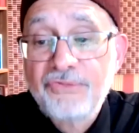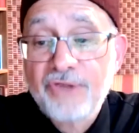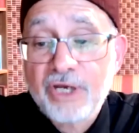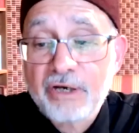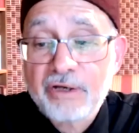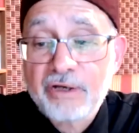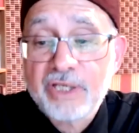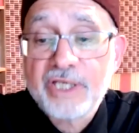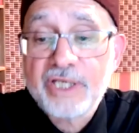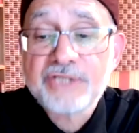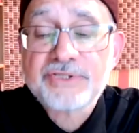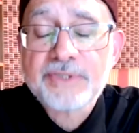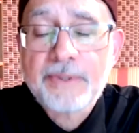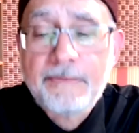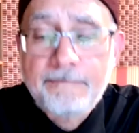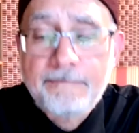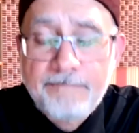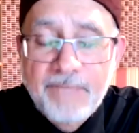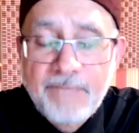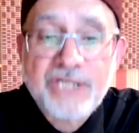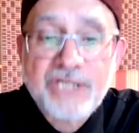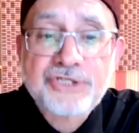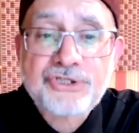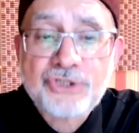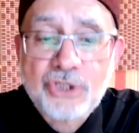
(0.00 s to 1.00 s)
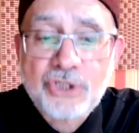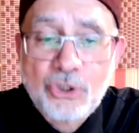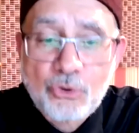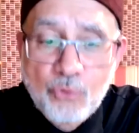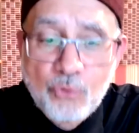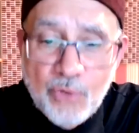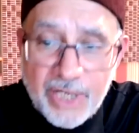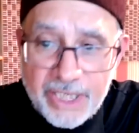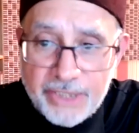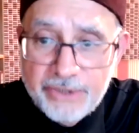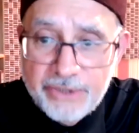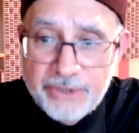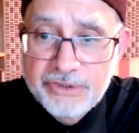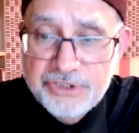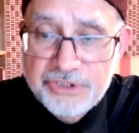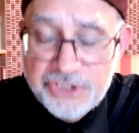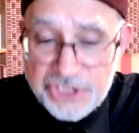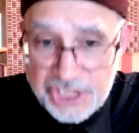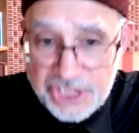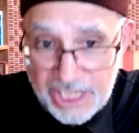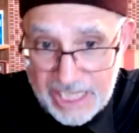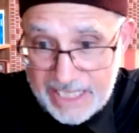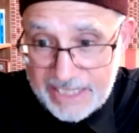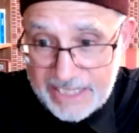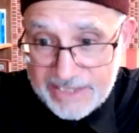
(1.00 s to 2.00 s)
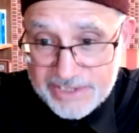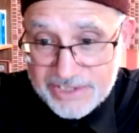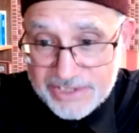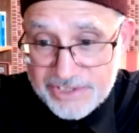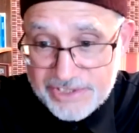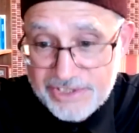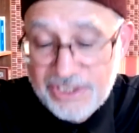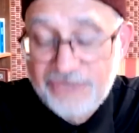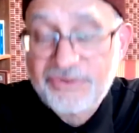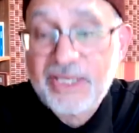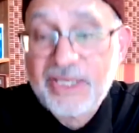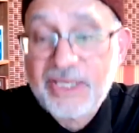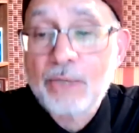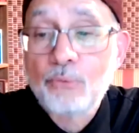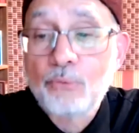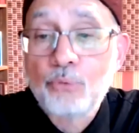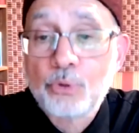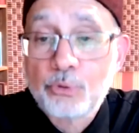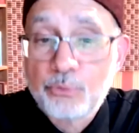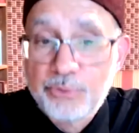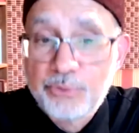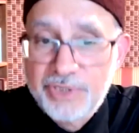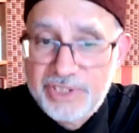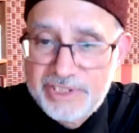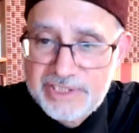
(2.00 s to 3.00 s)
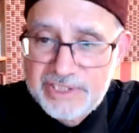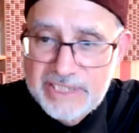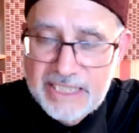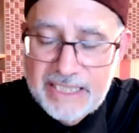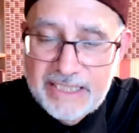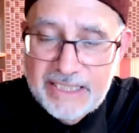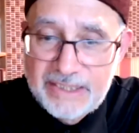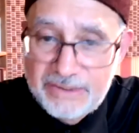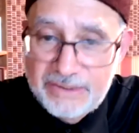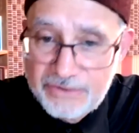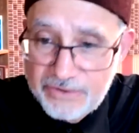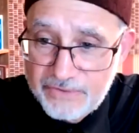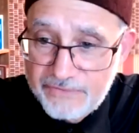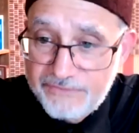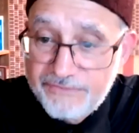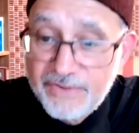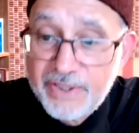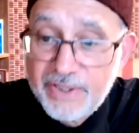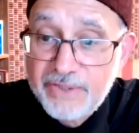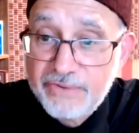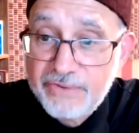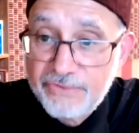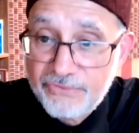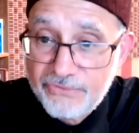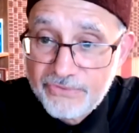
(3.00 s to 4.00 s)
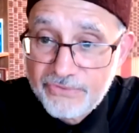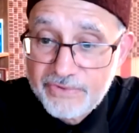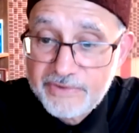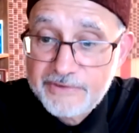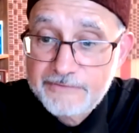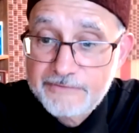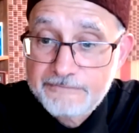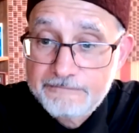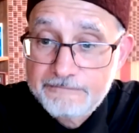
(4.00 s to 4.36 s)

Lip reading: there is a much greater chance that they will retain their faith.